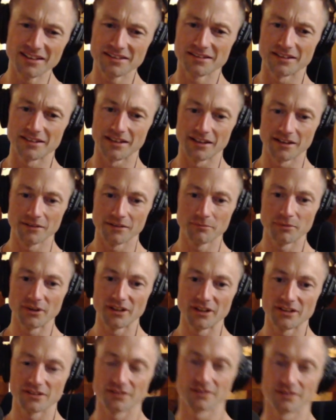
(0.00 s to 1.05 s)
And it's sad,
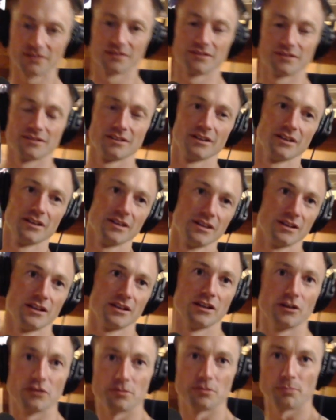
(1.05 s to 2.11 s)
but it's,
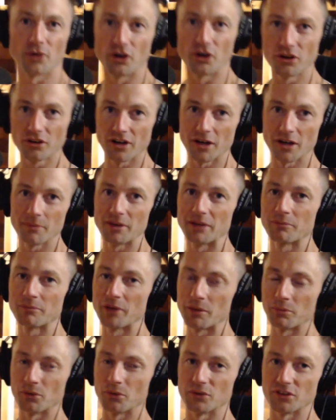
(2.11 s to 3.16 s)
it's programming.
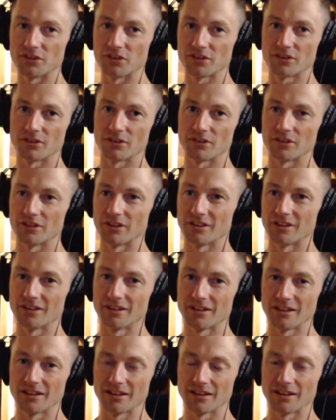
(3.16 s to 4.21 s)
People just,
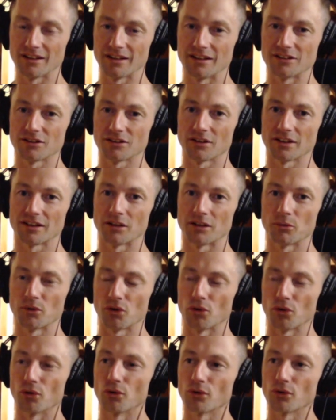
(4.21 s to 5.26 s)
it's like they
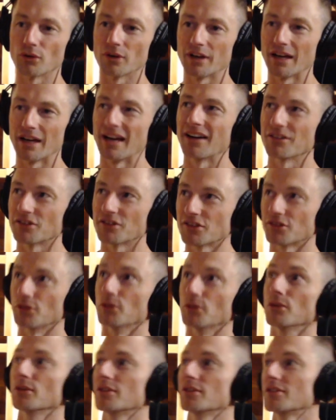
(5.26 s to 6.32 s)
want to
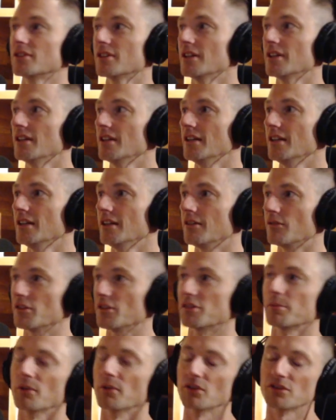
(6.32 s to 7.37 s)
outsource
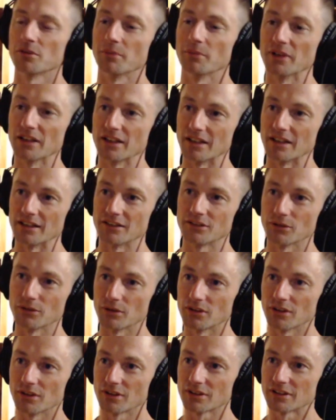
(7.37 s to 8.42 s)
responsibility to
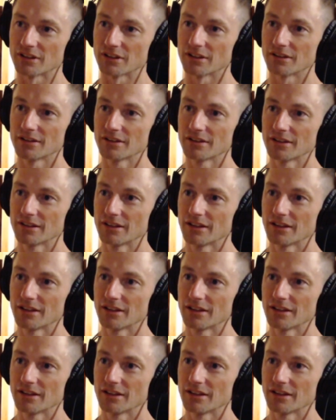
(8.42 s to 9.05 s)
a doctor.